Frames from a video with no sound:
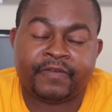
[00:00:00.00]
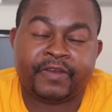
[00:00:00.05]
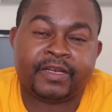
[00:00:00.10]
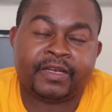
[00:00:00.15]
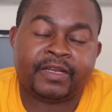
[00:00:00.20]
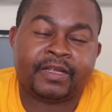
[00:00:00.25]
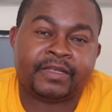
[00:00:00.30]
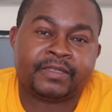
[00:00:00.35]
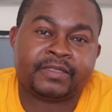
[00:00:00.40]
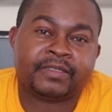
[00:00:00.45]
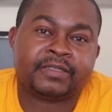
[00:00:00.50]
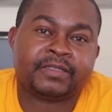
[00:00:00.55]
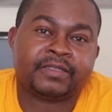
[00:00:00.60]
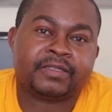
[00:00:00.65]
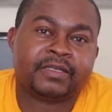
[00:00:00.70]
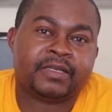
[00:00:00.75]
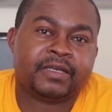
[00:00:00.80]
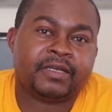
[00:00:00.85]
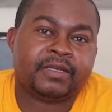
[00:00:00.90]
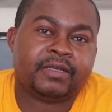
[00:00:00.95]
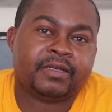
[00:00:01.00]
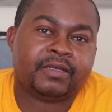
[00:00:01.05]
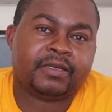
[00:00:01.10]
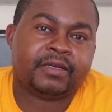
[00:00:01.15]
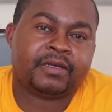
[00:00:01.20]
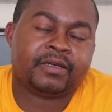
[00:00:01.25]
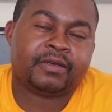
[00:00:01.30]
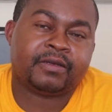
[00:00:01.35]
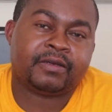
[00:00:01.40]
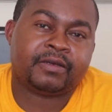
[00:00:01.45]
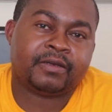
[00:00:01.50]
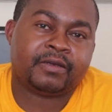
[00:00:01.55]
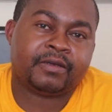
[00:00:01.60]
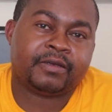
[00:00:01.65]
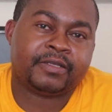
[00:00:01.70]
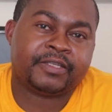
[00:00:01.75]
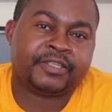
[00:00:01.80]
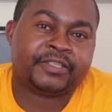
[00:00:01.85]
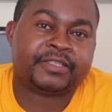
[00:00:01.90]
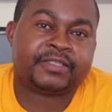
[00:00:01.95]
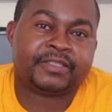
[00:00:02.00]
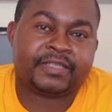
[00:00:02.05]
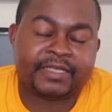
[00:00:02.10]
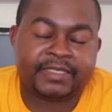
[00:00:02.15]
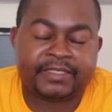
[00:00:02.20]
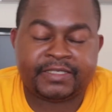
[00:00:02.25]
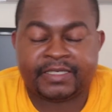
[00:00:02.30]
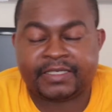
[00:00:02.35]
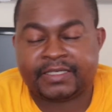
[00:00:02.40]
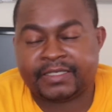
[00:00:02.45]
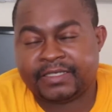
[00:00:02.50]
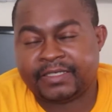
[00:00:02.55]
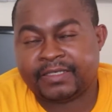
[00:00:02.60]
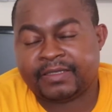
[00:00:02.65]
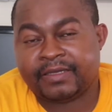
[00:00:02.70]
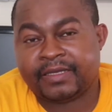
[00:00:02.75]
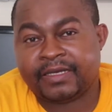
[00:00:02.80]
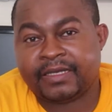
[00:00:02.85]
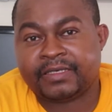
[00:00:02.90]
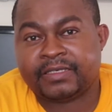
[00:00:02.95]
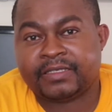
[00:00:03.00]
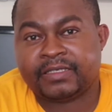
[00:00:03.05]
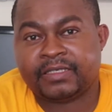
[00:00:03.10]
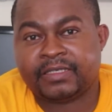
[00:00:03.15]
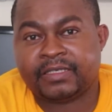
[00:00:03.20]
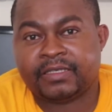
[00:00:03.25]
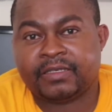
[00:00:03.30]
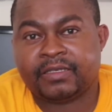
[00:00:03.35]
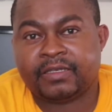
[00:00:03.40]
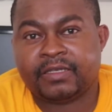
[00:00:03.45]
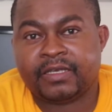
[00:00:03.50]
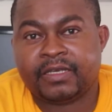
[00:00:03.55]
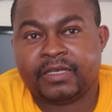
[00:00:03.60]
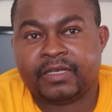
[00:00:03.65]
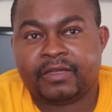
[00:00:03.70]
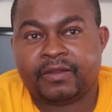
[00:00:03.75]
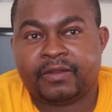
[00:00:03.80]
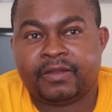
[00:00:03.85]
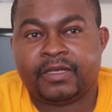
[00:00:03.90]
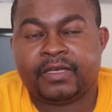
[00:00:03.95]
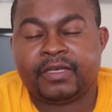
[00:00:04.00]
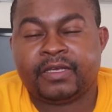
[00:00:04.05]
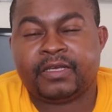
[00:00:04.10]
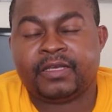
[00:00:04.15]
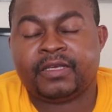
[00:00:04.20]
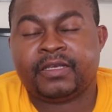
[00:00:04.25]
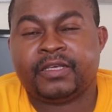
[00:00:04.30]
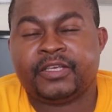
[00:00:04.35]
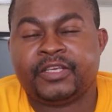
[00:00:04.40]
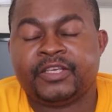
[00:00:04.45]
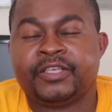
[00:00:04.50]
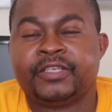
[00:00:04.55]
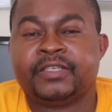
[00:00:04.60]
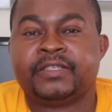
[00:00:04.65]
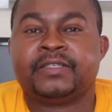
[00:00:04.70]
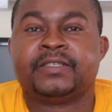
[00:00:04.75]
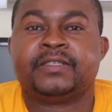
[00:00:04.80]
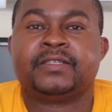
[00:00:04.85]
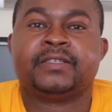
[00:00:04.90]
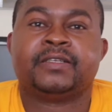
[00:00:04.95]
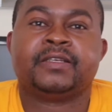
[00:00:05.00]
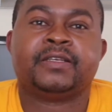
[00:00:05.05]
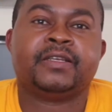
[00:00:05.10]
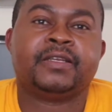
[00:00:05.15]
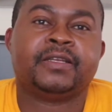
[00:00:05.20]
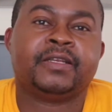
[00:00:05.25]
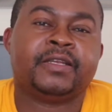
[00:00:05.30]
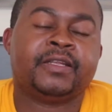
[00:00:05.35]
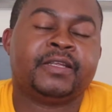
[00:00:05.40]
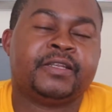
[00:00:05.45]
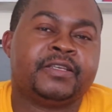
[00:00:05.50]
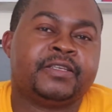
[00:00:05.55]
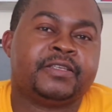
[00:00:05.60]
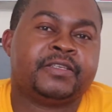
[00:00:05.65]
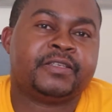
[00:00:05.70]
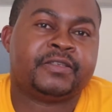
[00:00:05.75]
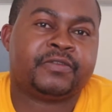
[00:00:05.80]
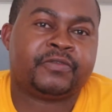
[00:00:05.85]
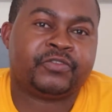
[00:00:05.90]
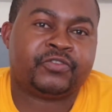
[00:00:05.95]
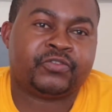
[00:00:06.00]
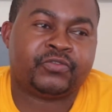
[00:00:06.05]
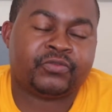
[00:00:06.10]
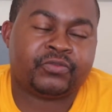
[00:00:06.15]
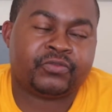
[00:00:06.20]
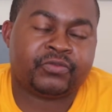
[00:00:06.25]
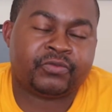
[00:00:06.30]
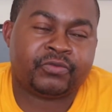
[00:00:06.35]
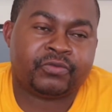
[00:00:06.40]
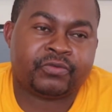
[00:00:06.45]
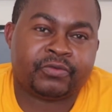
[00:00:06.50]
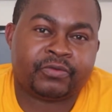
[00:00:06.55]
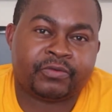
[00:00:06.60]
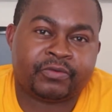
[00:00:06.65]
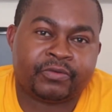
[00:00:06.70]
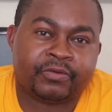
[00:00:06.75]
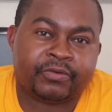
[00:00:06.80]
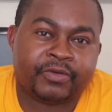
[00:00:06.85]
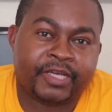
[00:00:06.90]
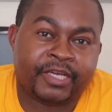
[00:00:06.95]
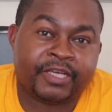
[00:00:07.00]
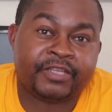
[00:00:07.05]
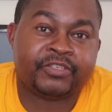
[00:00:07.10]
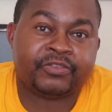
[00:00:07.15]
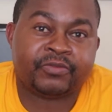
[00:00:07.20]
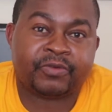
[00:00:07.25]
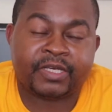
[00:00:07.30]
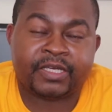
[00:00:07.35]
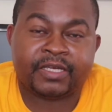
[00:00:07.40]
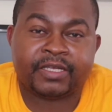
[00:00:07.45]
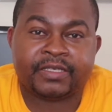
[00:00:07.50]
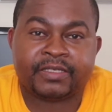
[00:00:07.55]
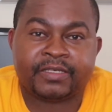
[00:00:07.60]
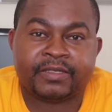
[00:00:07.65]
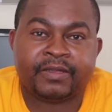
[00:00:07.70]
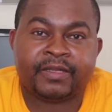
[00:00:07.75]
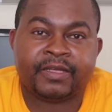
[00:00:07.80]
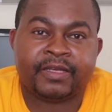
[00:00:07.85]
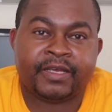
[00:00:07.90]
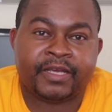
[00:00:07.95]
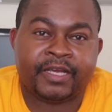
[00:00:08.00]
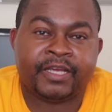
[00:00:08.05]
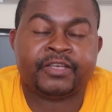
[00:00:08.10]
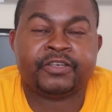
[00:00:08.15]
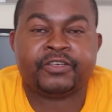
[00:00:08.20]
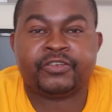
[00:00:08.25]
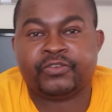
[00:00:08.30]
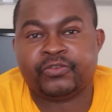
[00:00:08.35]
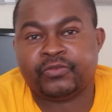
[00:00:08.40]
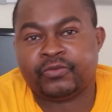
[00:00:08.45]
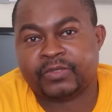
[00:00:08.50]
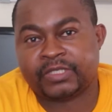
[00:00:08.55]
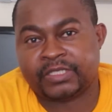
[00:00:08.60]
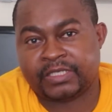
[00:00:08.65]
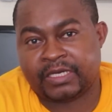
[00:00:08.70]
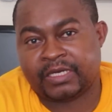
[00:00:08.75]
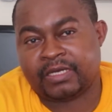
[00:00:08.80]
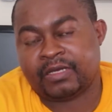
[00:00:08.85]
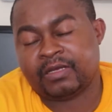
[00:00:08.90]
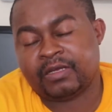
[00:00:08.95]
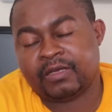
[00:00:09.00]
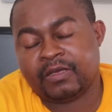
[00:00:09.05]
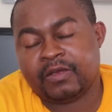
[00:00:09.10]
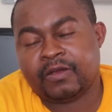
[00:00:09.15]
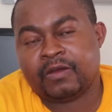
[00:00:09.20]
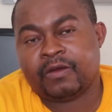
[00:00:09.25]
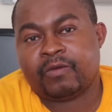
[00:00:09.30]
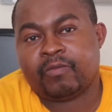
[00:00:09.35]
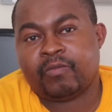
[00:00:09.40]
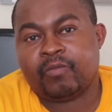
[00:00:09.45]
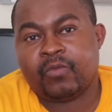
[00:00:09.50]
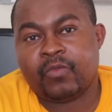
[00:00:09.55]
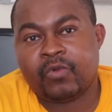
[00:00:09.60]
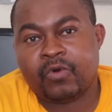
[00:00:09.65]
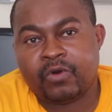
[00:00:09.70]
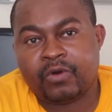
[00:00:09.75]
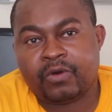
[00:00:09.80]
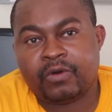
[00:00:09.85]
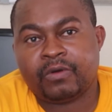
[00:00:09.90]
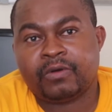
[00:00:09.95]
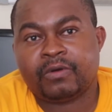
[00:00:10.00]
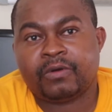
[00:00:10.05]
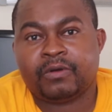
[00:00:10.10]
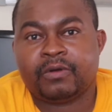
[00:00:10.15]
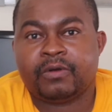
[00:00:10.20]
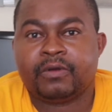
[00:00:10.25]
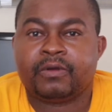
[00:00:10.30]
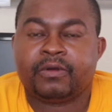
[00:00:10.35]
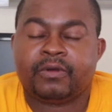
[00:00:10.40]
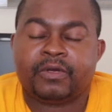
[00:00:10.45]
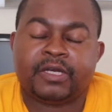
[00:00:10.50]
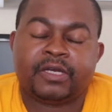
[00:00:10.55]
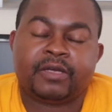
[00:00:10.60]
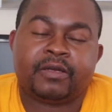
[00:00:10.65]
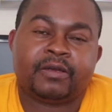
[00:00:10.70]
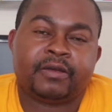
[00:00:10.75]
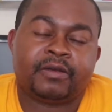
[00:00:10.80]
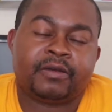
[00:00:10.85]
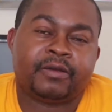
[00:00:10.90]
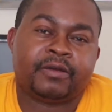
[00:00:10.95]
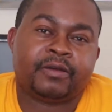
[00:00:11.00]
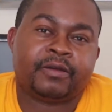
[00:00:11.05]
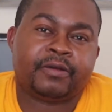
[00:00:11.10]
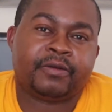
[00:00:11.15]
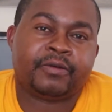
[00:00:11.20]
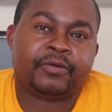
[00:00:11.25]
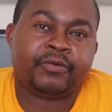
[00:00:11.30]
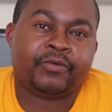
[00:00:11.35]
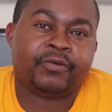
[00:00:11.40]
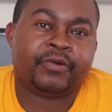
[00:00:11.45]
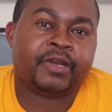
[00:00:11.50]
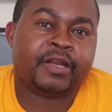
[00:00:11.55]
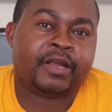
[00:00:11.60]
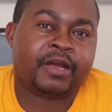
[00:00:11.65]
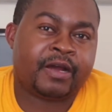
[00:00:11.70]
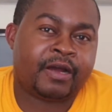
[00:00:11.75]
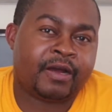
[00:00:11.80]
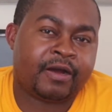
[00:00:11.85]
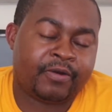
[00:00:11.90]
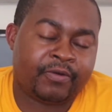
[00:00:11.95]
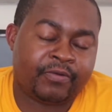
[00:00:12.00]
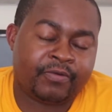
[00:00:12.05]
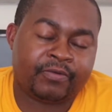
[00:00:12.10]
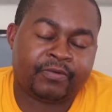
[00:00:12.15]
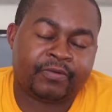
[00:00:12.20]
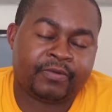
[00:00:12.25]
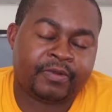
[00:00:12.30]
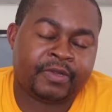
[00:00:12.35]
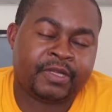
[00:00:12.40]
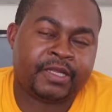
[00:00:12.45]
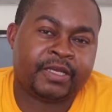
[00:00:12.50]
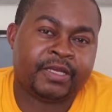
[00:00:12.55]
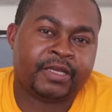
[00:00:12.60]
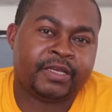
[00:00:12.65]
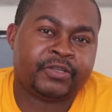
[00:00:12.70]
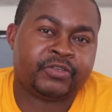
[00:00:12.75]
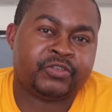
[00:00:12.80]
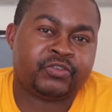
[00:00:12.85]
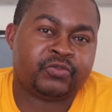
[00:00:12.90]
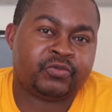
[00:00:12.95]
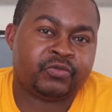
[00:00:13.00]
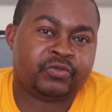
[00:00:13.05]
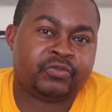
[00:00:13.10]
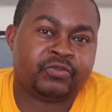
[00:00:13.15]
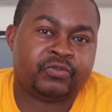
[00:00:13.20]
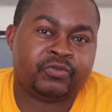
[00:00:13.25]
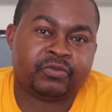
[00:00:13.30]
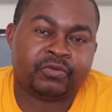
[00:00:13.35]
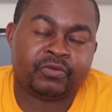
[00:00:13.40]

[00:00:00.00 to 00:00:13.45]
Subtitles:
failures is suggesting that there is need to educate the end user more on how they should